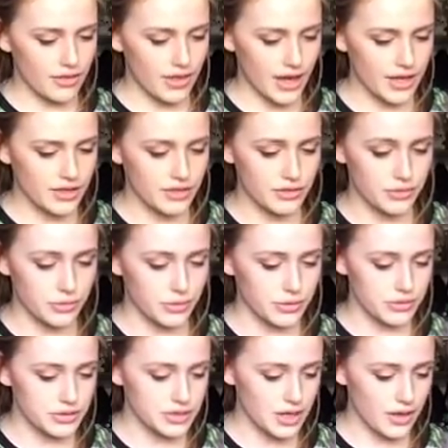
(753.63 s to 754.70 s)
they
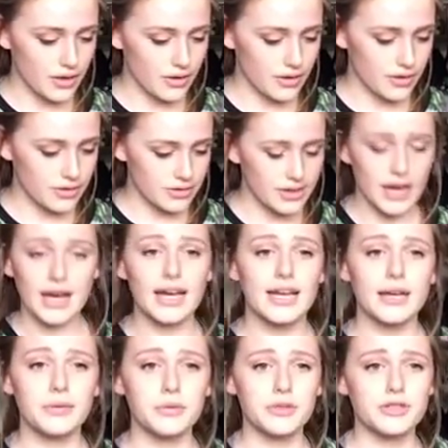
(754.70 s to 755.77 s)
thought that
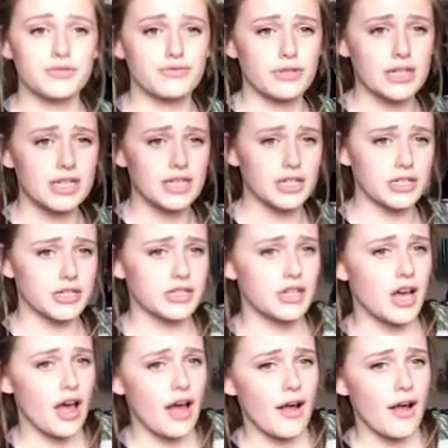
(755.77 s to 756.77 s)
it was really good